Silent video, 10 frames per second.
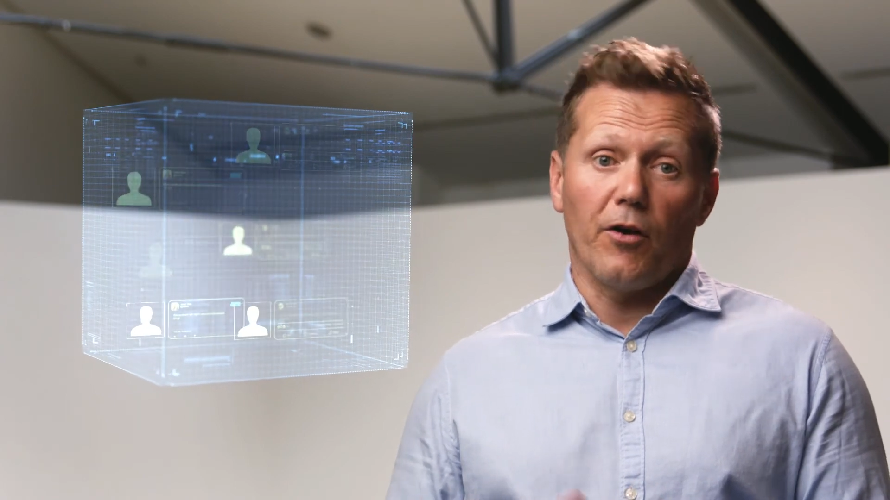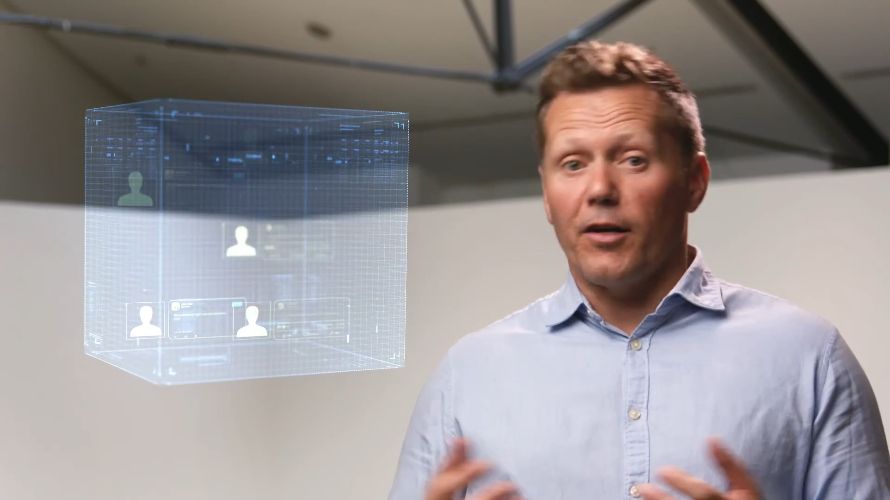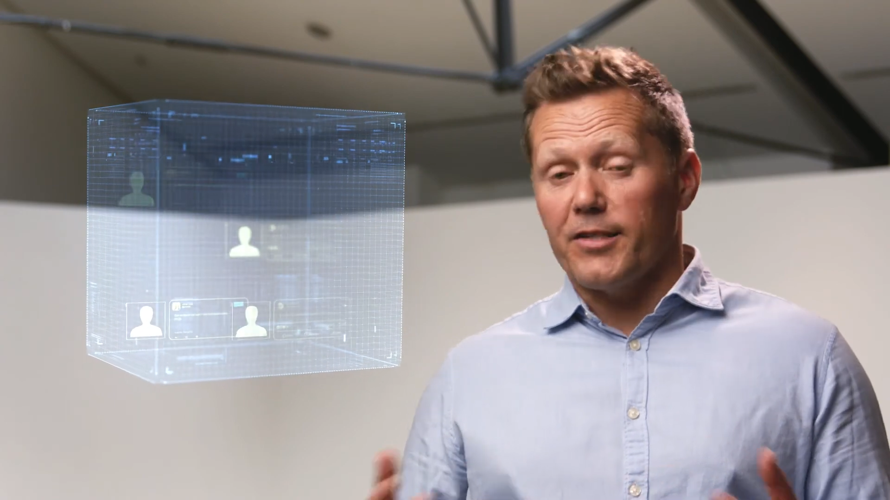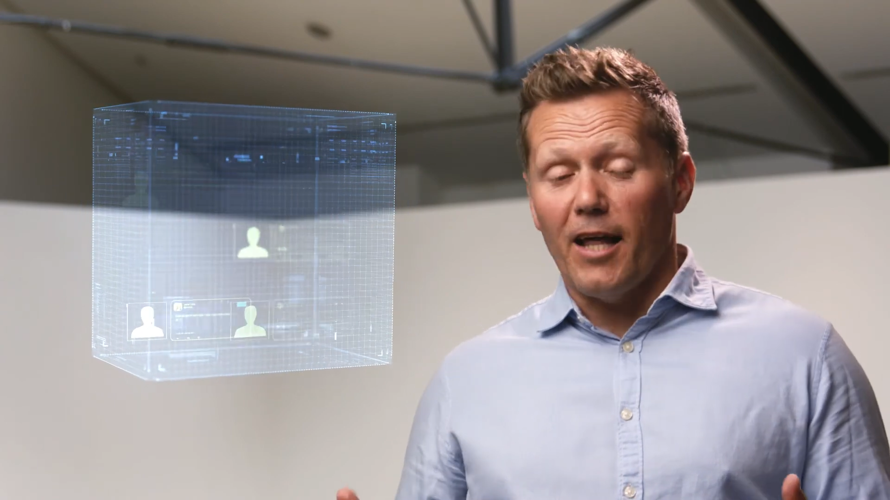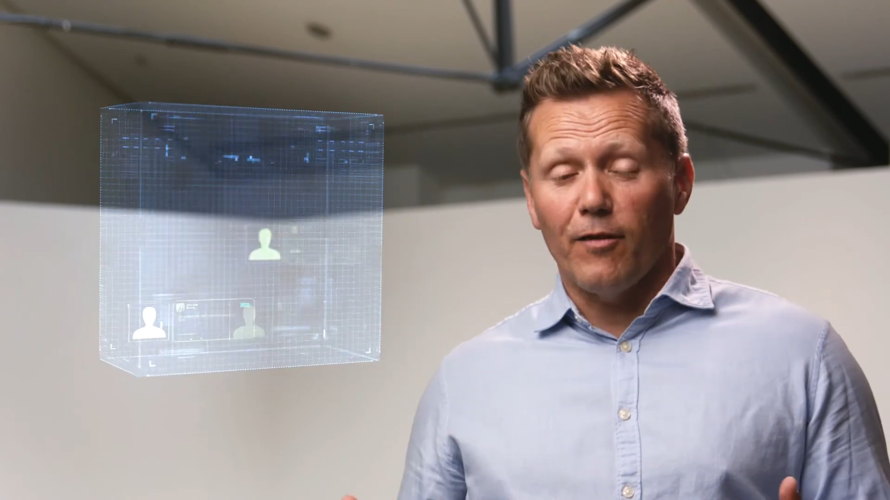
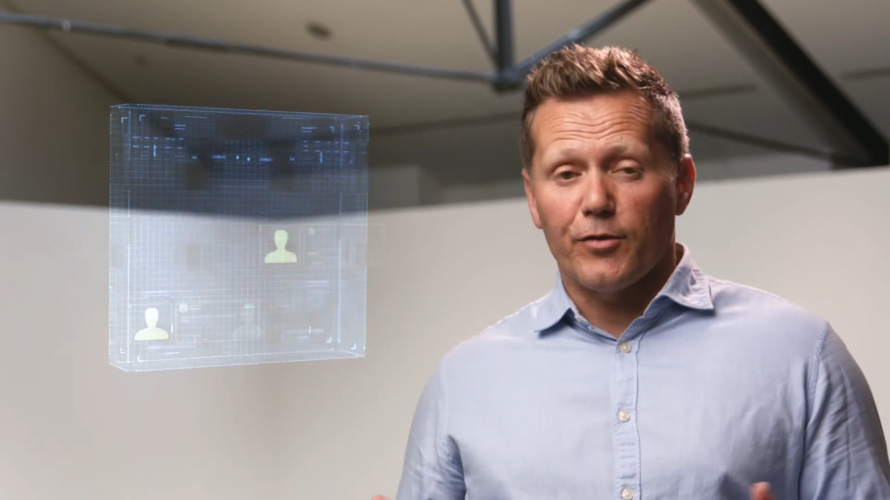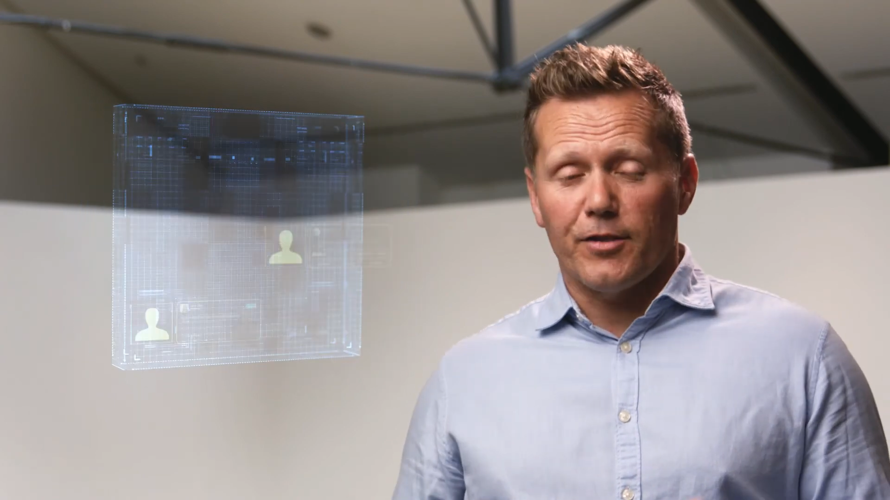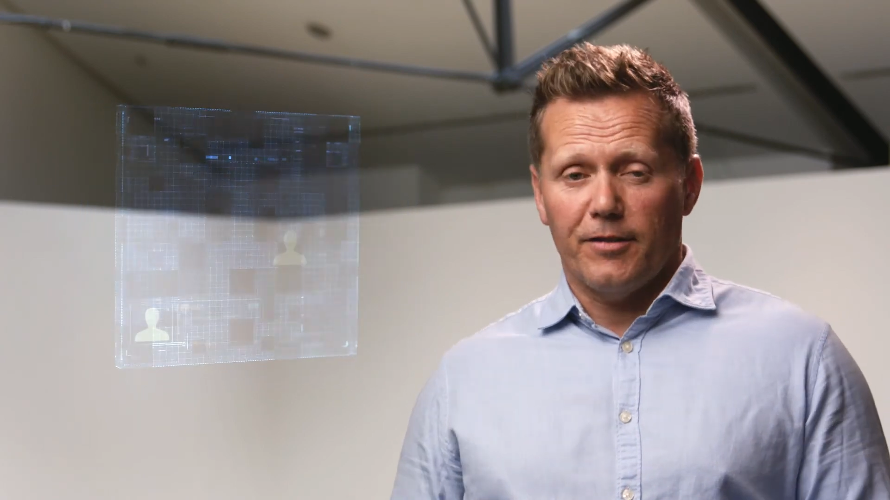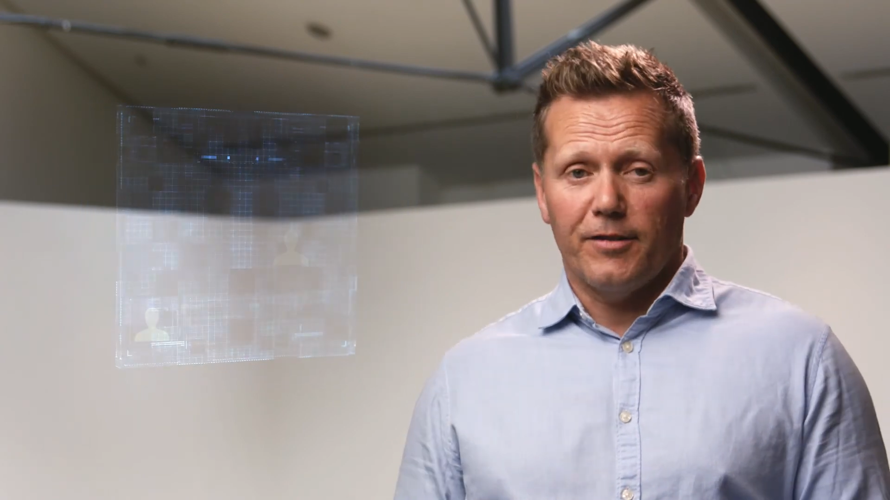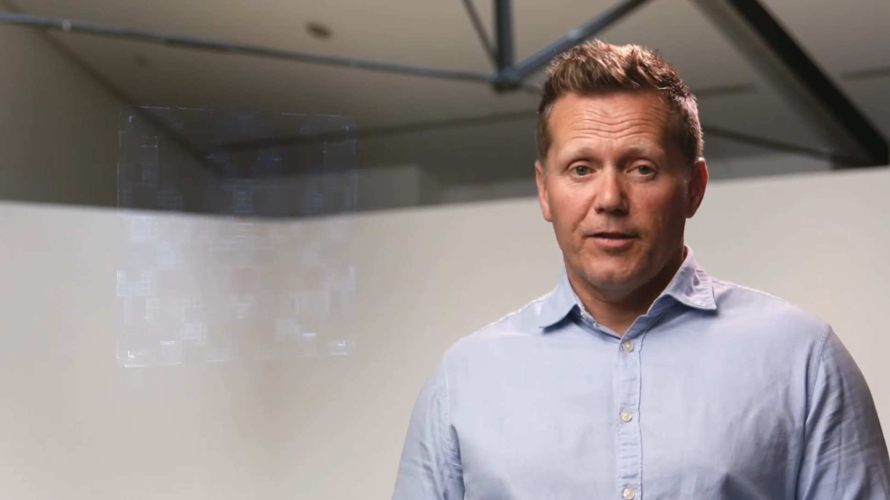ourselves
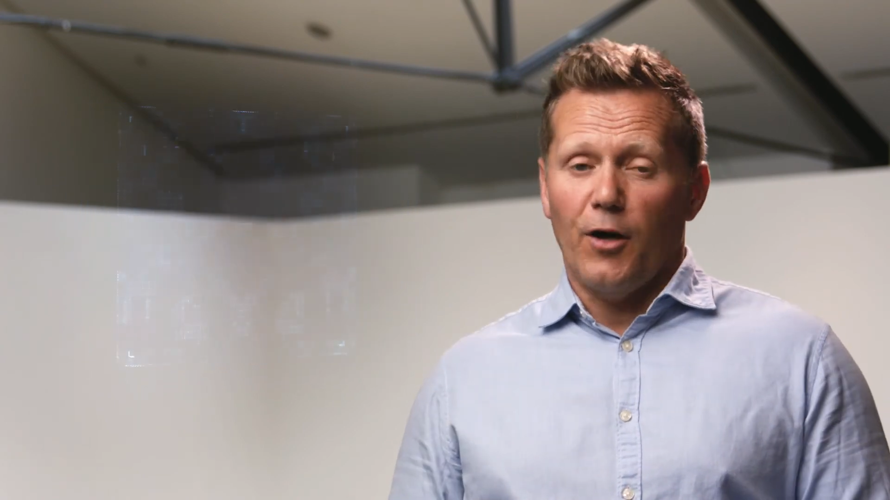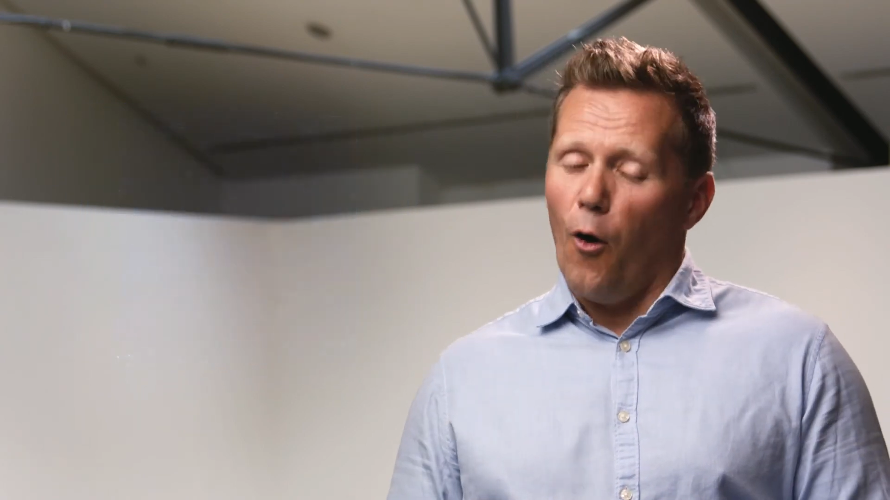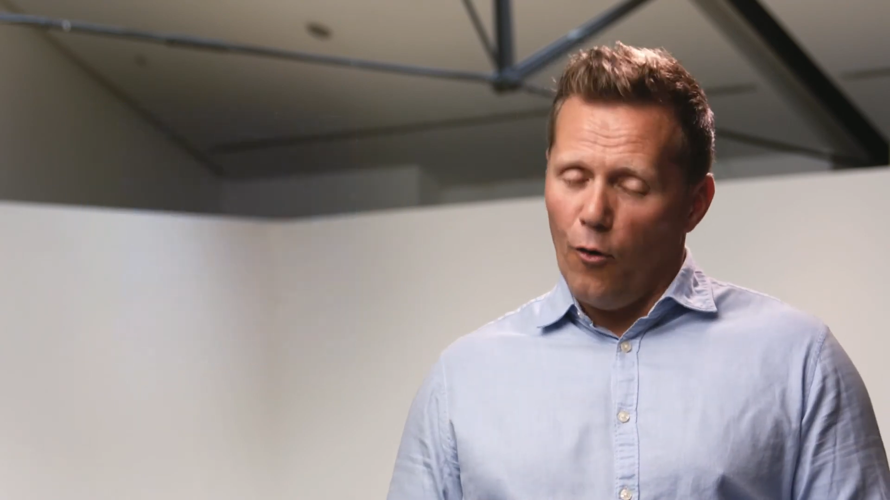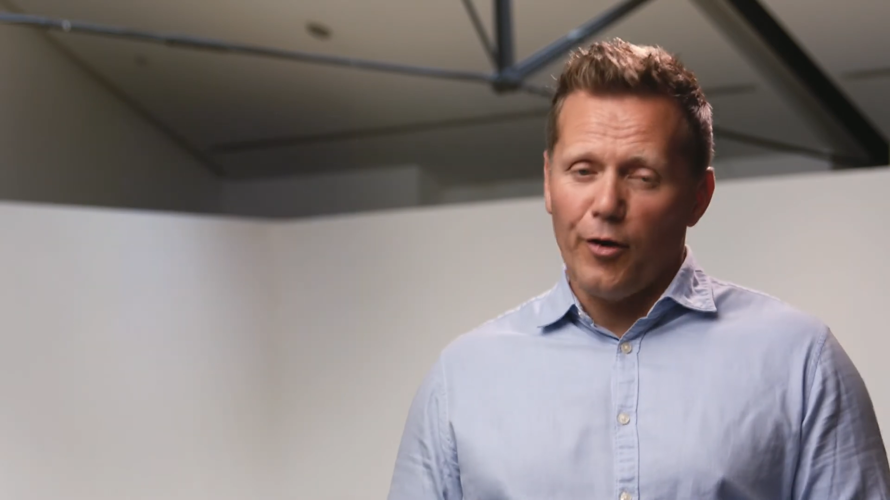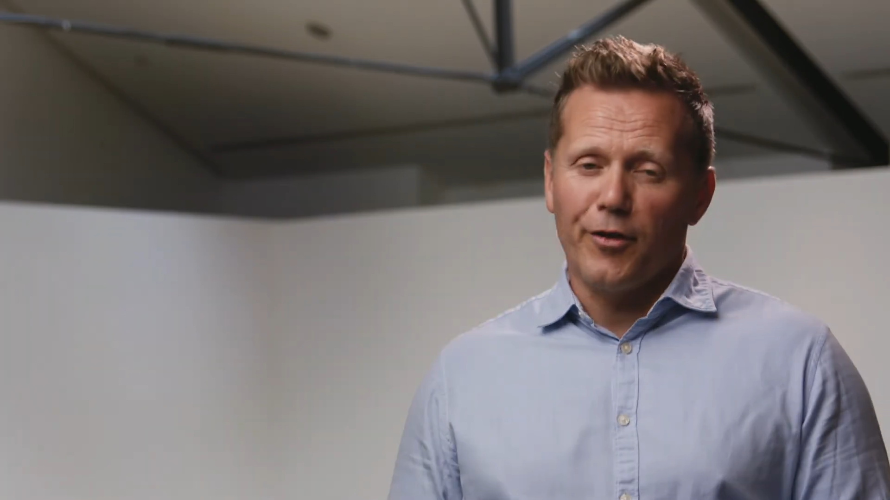
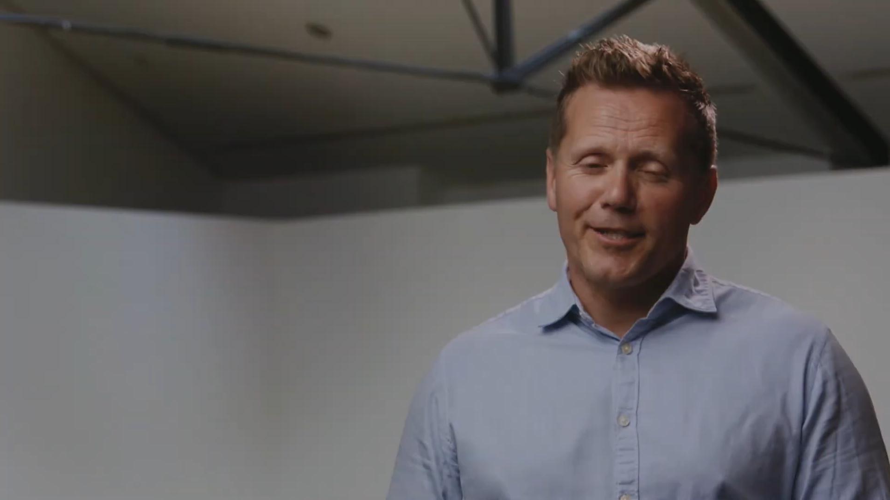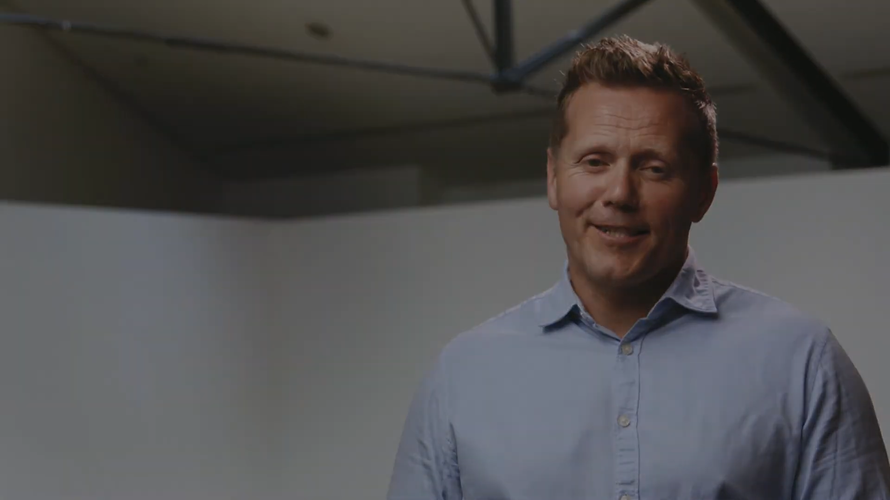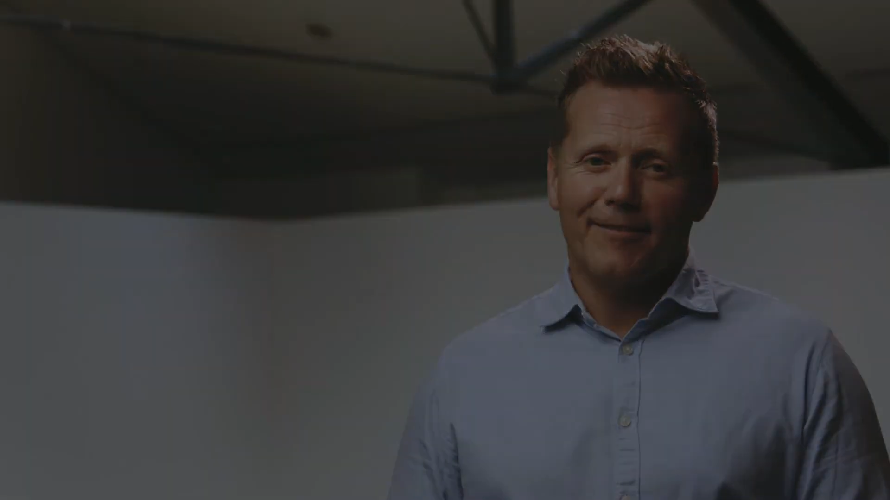or others.